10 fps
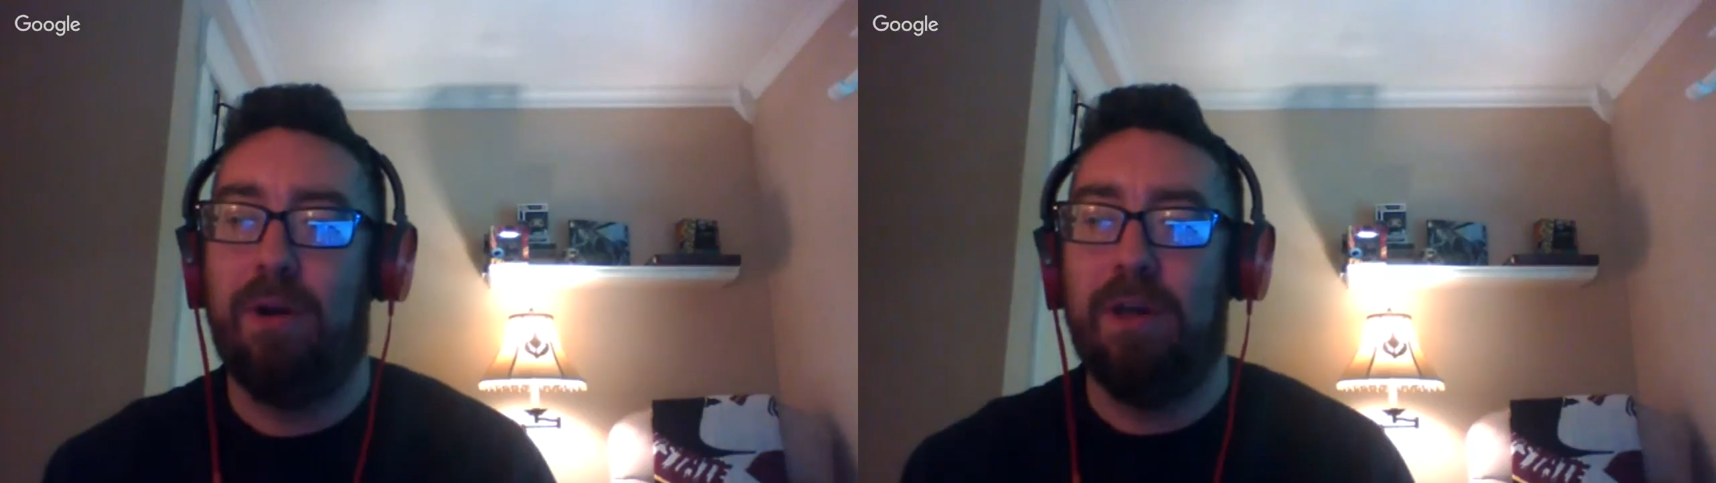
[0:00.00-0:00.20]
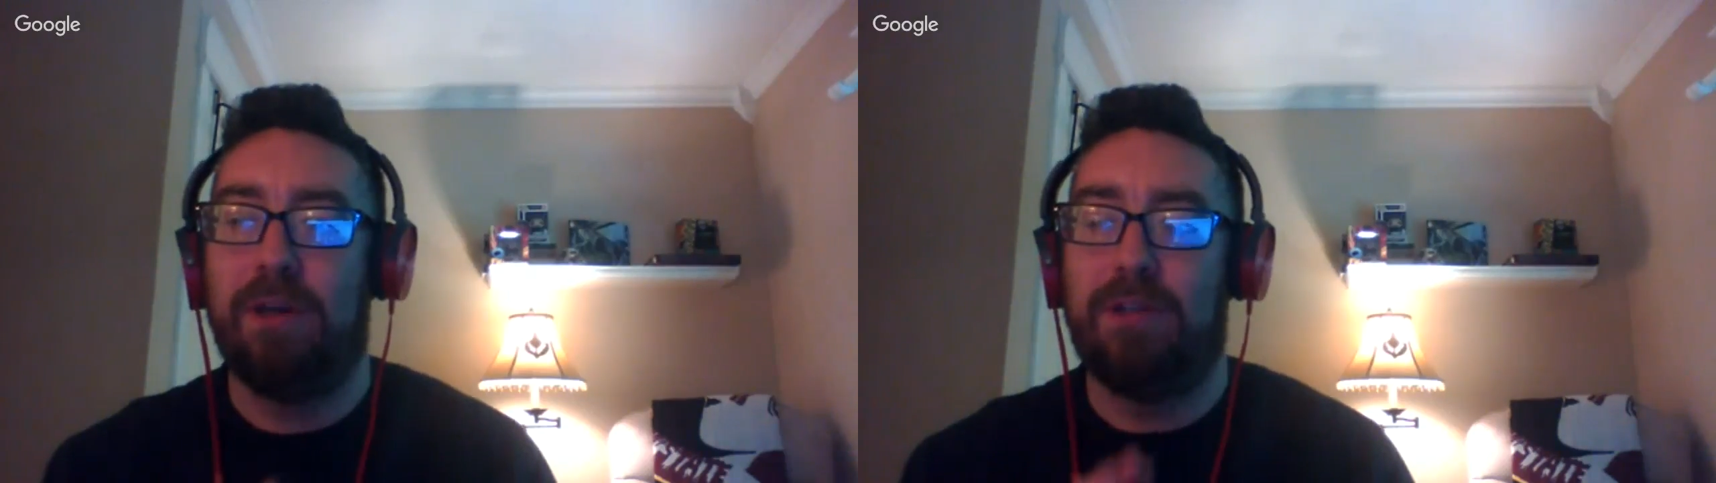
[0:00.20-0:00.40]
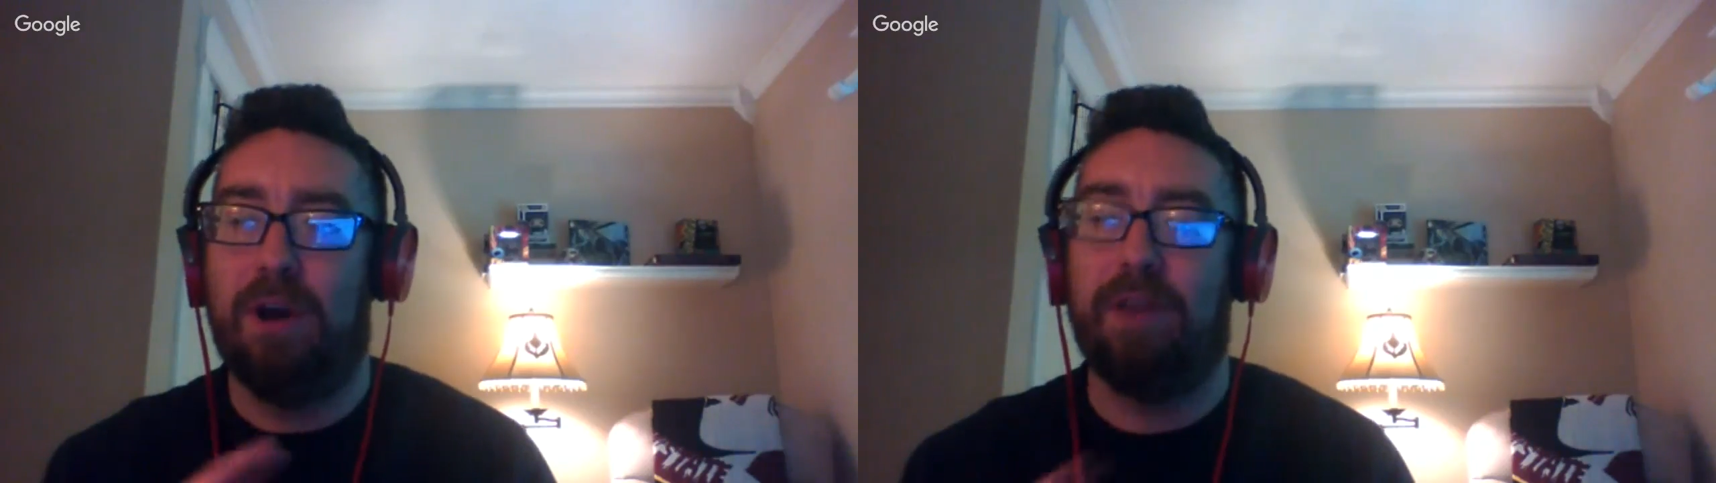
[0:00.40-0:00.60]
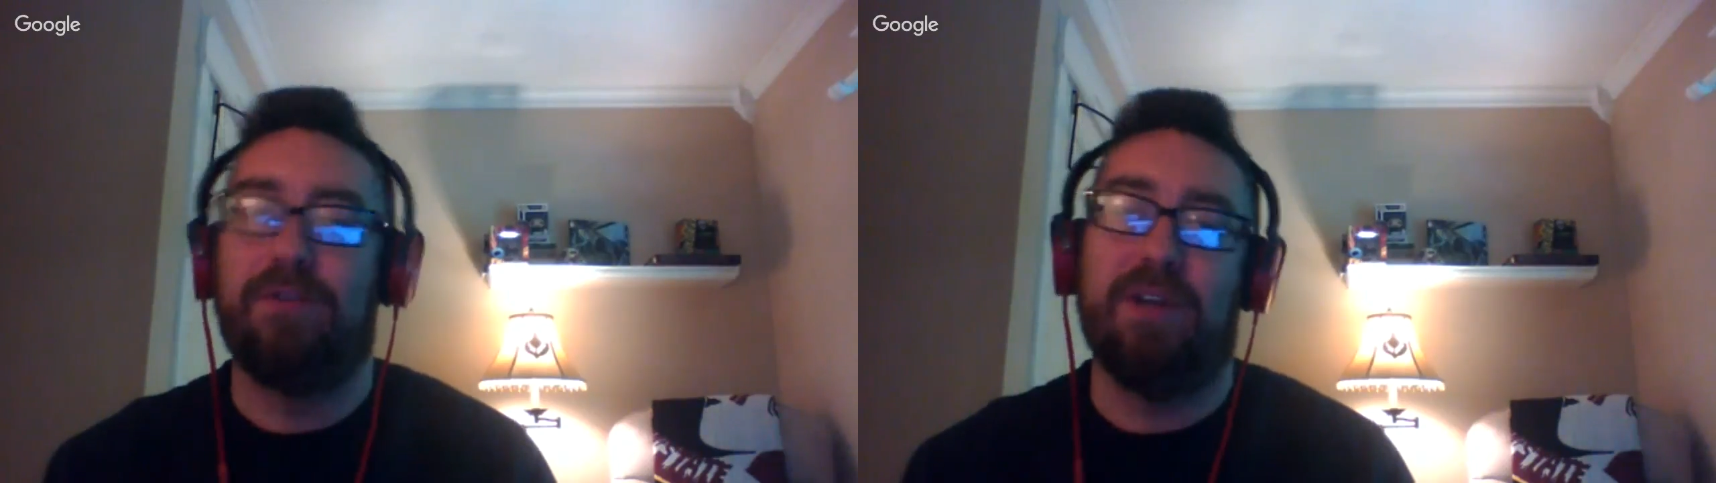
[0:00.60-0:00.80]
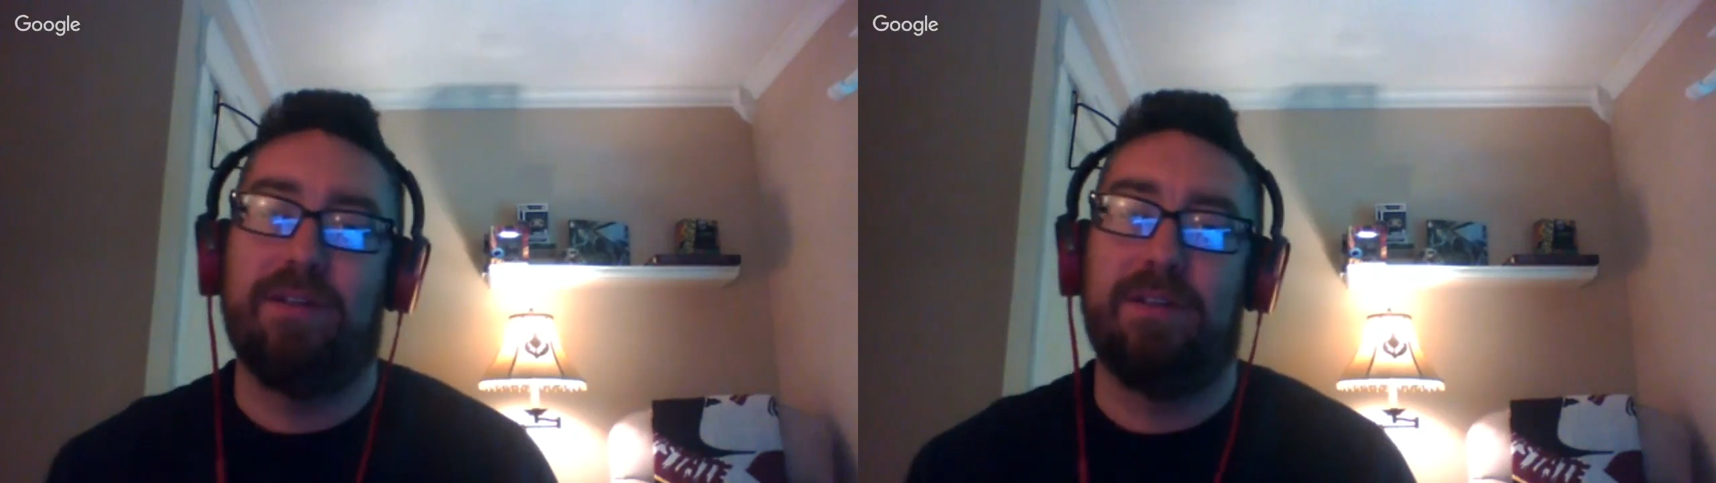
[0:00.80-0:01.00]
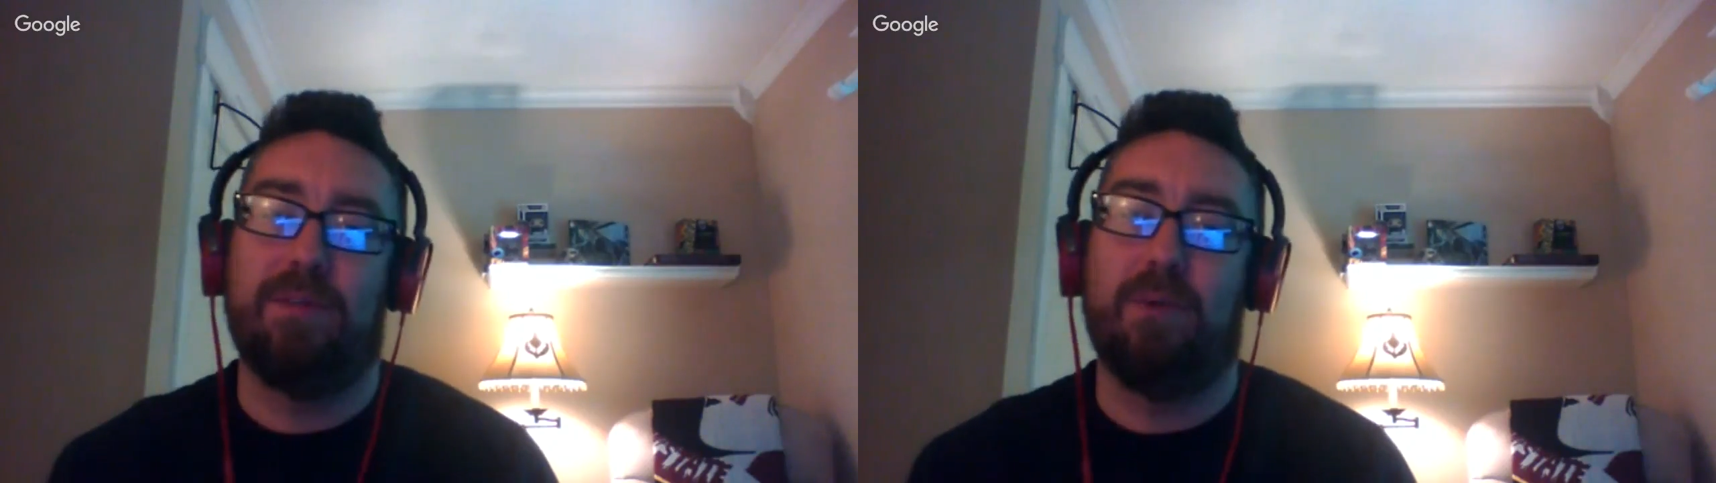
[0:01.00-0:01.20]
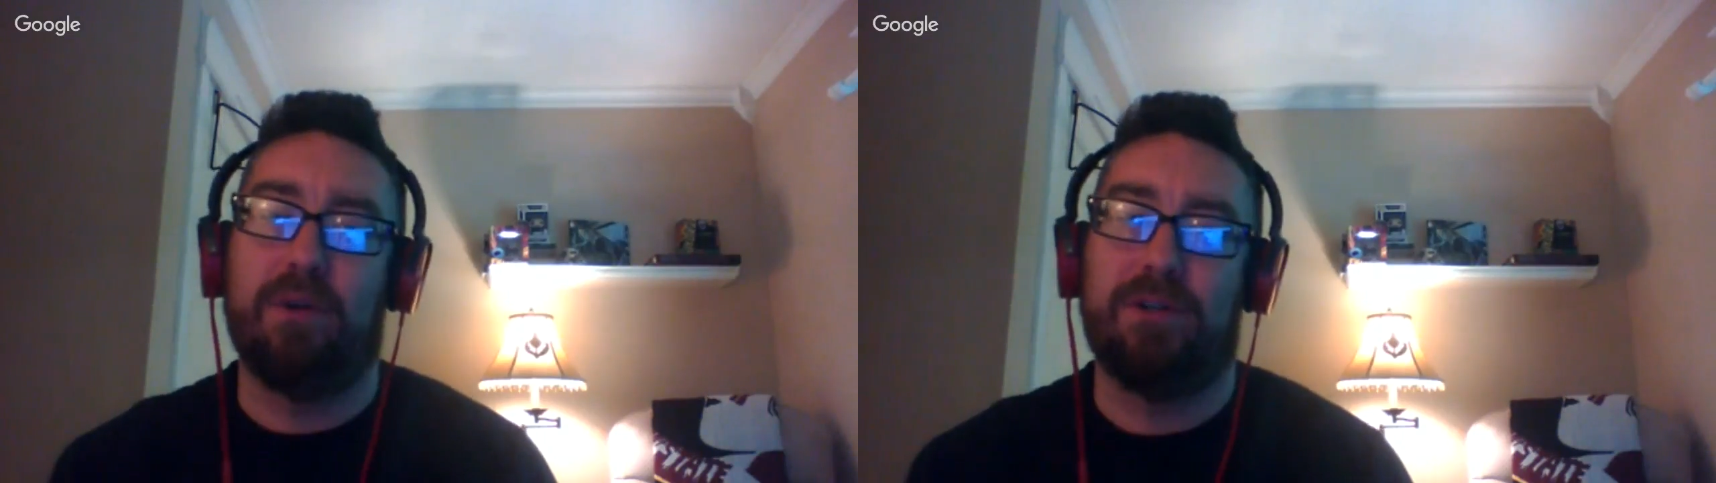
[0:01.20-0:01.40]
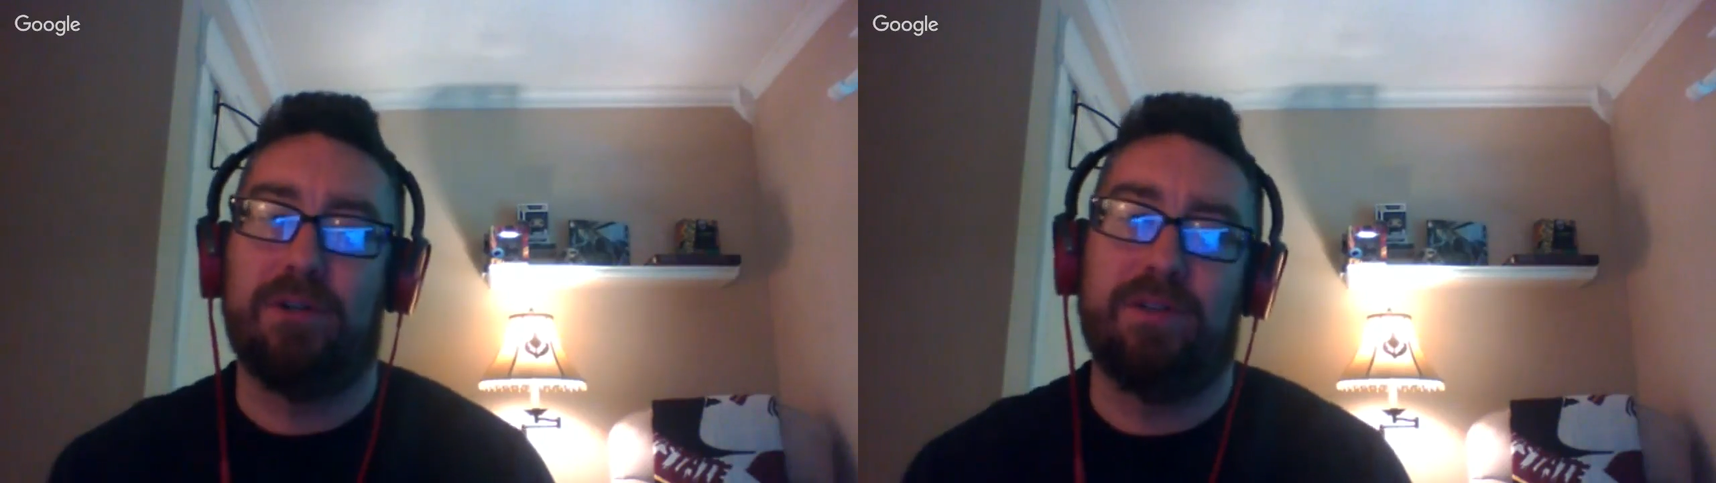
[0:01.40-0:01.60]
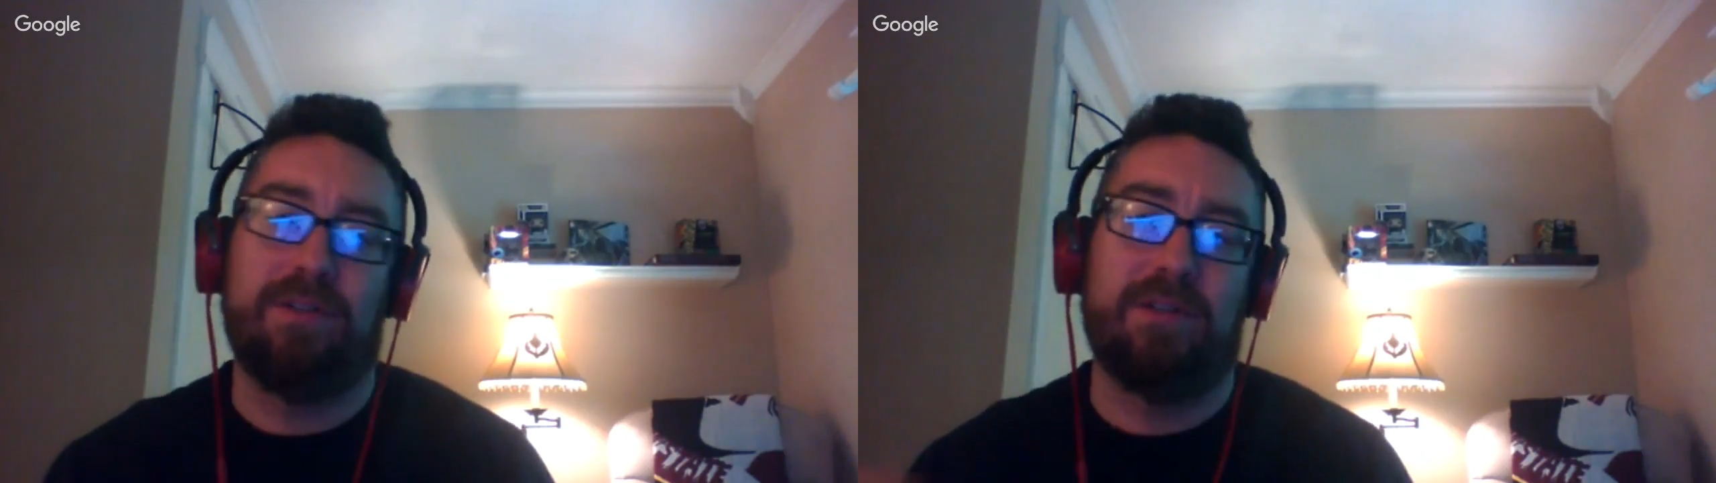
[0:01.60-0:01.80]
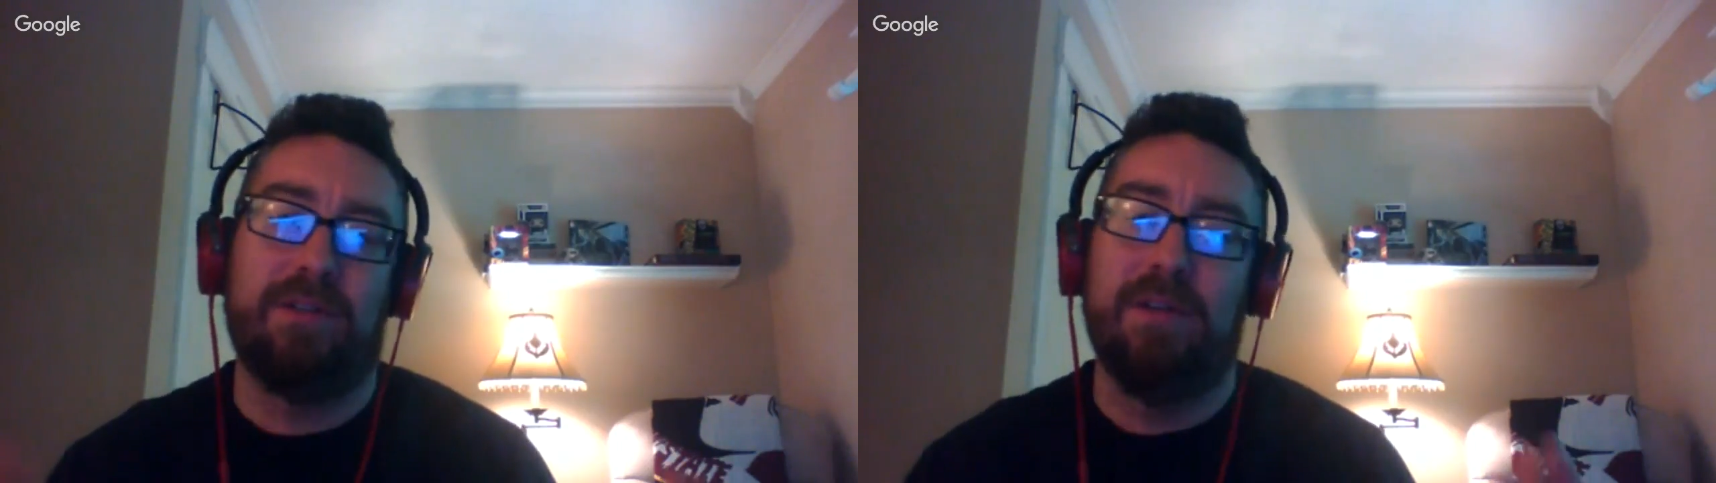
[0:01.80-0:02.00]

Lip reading: Dawn of Justice were just